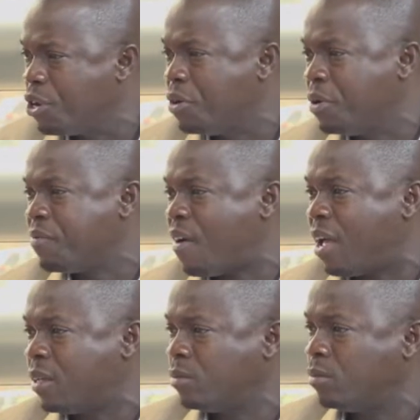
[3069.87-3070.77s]
do in
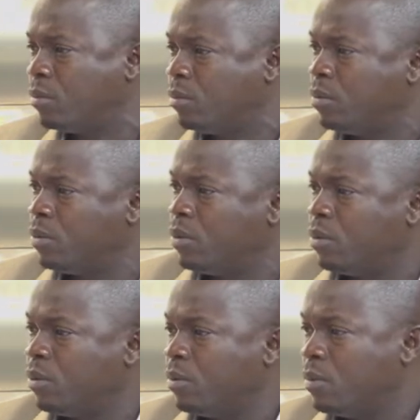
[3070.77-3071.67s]
Ivan.
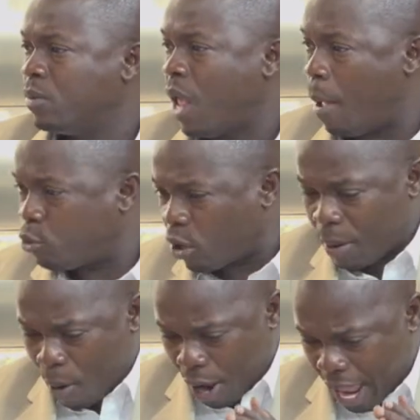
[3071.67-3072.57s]
I'm talking
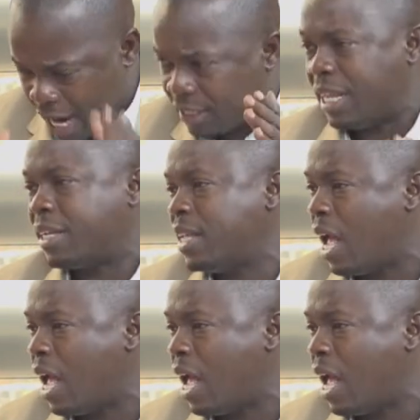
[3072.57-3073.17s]
about health sector.